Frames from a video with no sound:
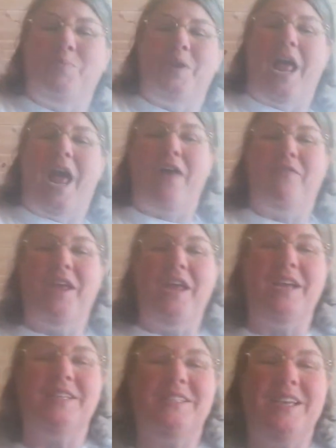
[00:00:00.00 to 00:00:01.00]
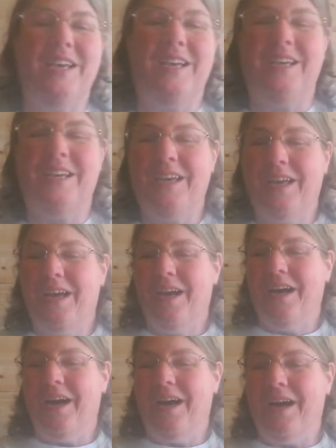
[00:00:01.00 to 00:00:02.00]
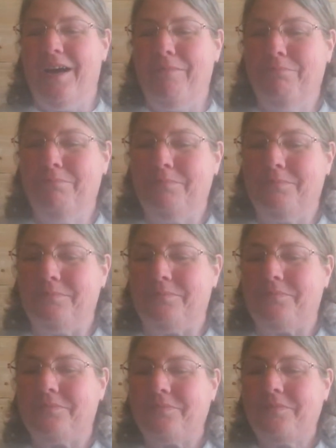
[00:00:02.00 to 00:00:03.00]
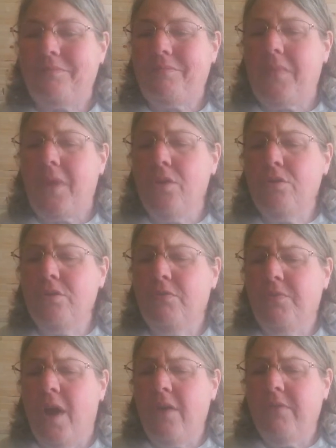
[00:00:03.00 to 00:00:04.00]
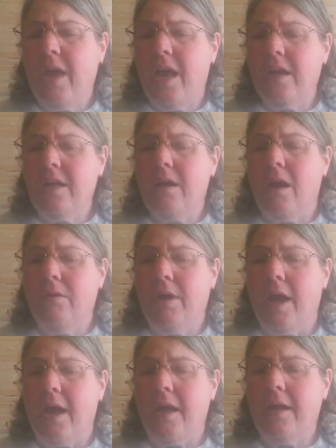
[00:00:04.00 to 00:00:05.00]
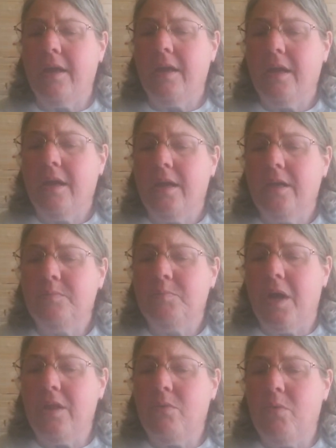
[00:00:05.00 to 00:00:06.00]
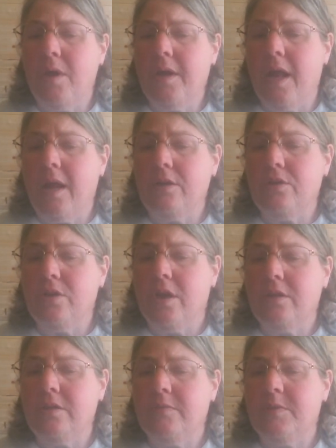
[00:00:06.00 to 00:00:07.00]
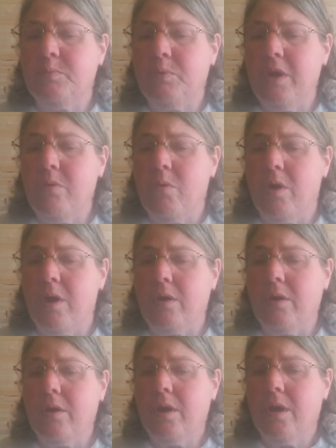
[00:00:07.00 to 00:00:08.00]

and a half. He is. um, those are 5-gallon. Okay. Buy the 1-gallon jugs of spring water.